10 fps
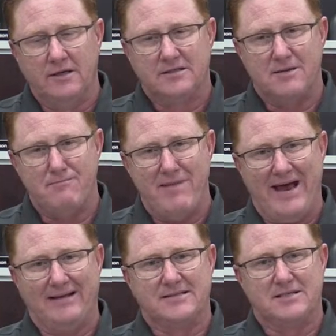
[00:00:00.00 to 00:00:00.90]
to
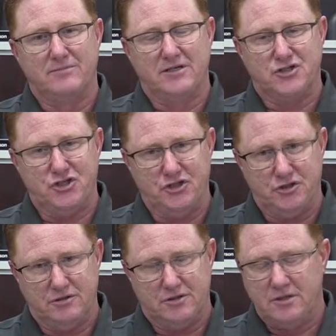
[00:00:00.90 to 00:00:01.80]
make some
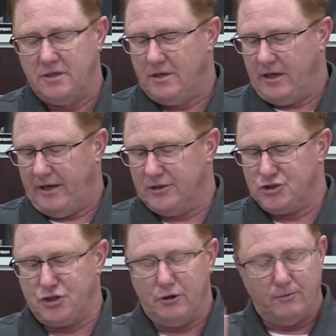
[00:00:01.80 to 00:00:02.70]
decisions. And
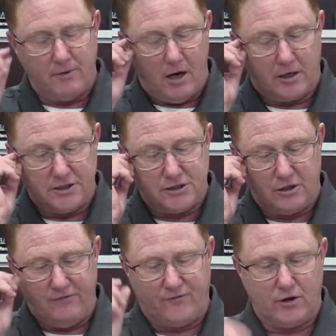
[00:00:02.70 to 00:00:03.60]
so August
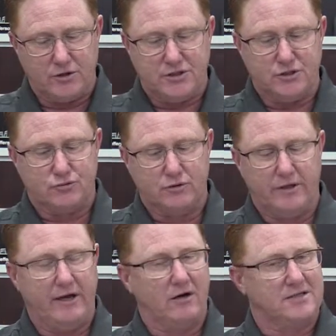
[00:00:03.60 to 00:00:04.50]
31st is
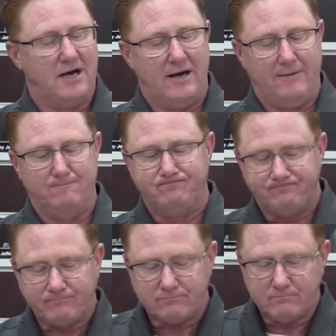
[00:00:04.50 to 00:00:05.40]
really our time
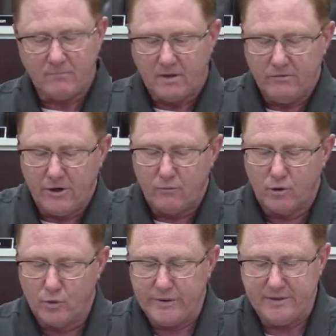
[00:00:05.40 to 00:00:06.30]
that we're
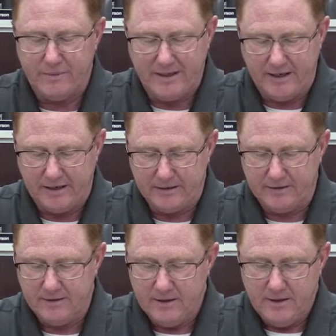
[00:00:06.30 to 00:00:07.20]
going to
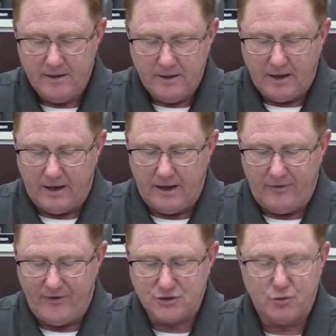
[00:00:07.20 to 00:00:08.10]
begin.
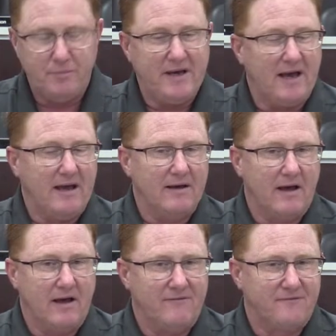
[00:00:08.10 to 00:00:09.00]
This will be
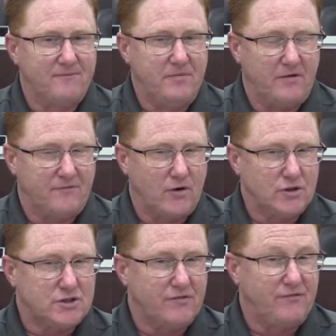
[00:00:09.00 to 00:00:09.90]
the
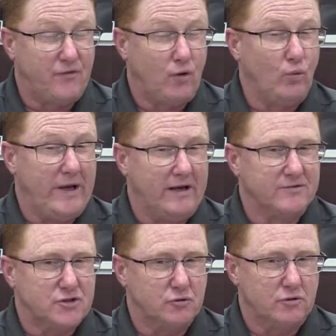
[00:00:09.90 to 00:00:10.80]
first full week
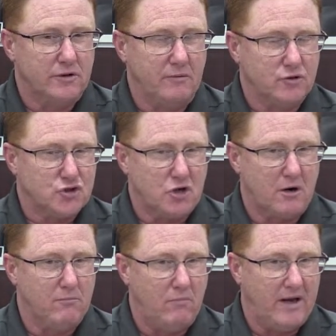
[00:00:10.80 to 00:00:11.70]
of school. It will
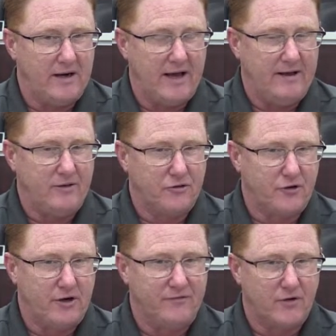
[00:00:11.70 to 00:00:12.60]
start Monday, the
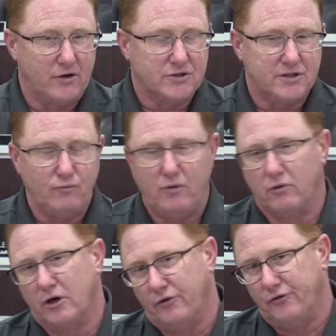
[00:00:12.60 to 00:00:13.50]
31st, and we will
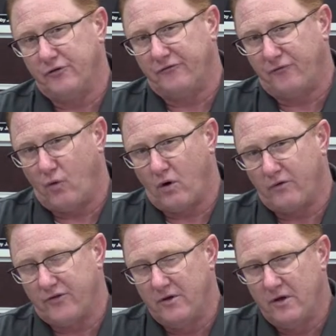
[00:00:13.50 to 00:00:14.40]
go through the
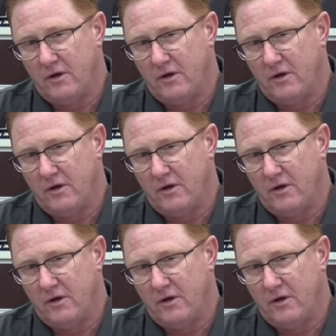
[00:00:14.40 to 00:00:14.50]
4th,